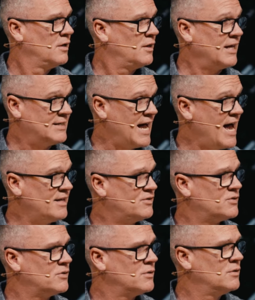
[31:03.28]
Like
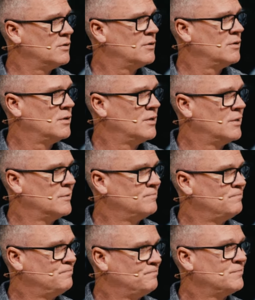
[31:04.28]
dads,
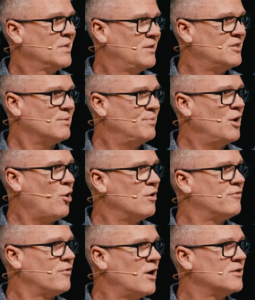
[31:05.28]
this can be hard
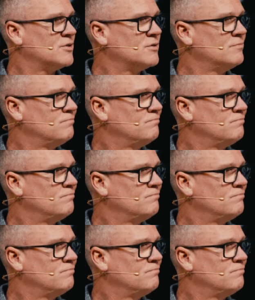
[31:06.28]
for us.